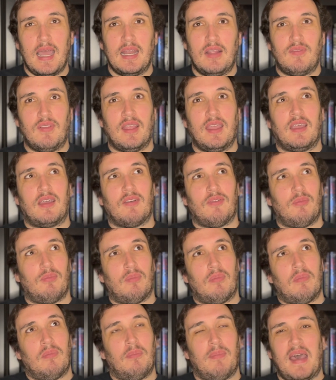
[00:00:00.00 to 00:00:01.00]
of like
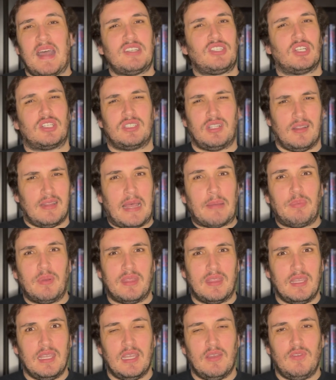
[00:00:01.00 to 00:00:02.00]
magic
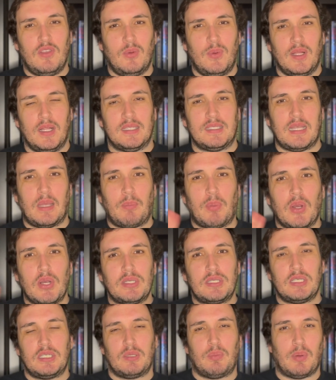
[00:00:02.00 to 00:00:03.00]
telepathy, if you will. It's like
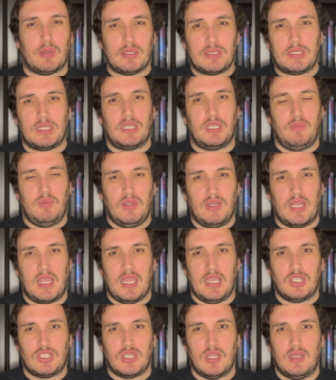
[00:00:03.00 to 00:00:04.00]
person-to-person
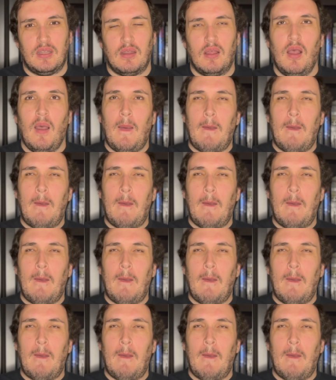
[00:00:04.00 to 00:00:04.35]
communication.